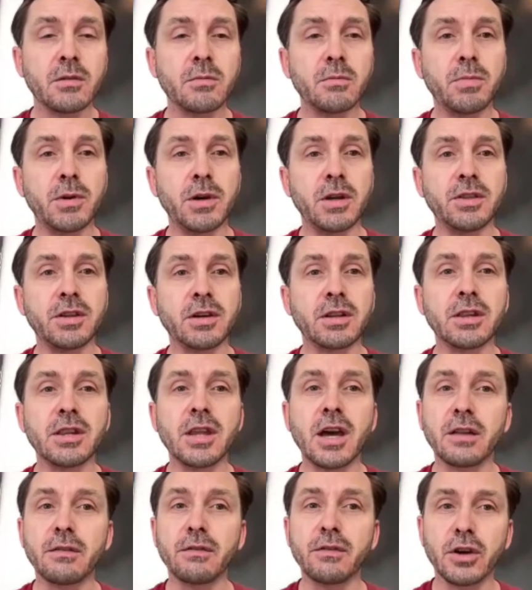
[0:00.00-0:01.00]
but they're
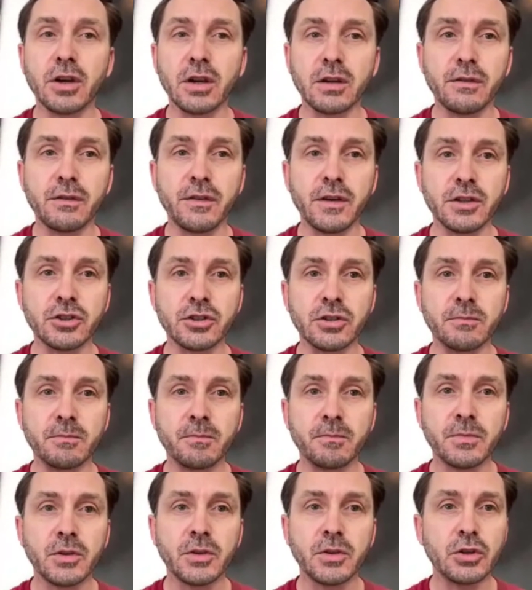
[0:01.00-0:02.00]
not very efficient.
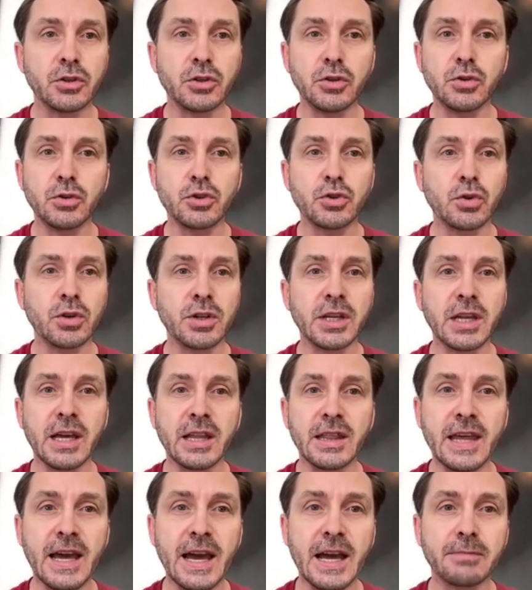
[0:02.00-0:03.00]
Usually
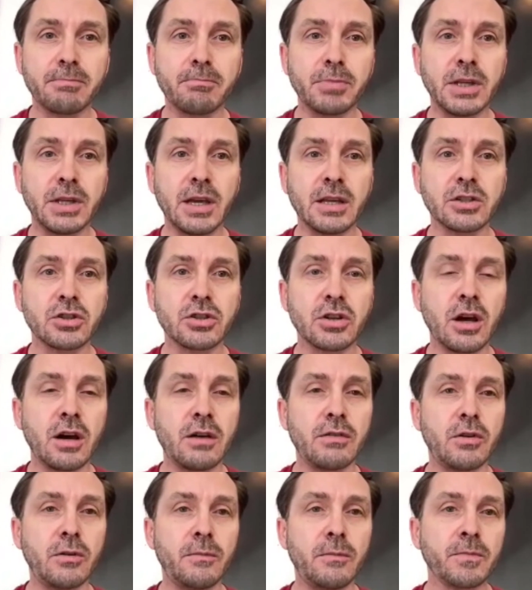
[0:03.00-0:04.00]
at that pH
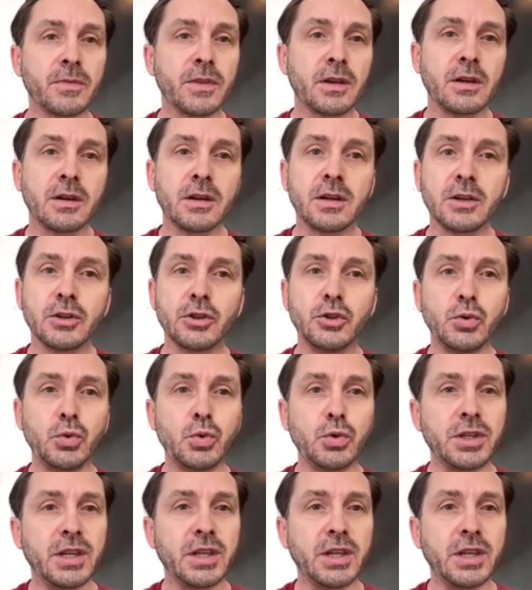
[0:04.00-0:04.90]
level, you would